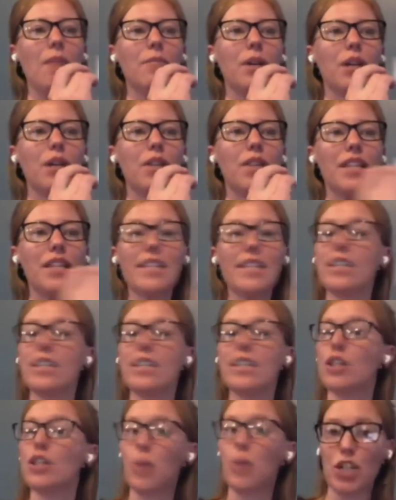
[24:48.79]
This is the
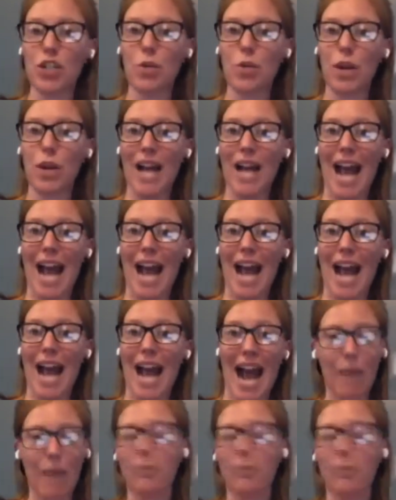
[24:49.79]
question you want to ask
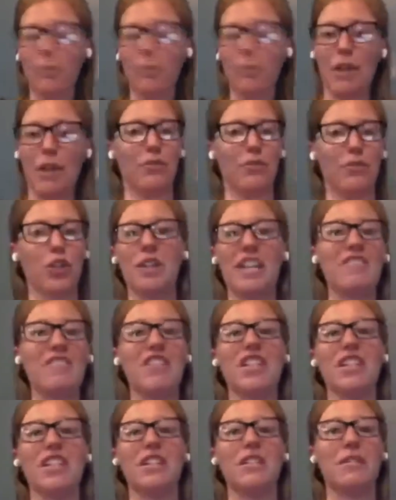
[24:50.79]
up front before you
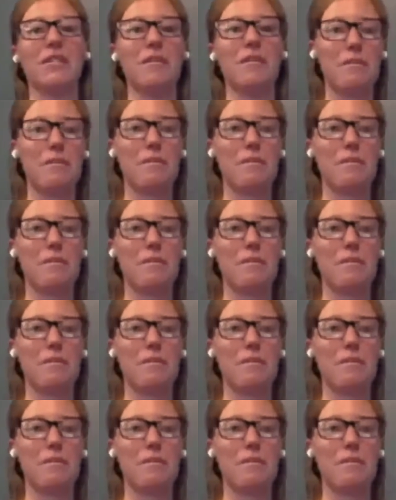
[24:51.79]
even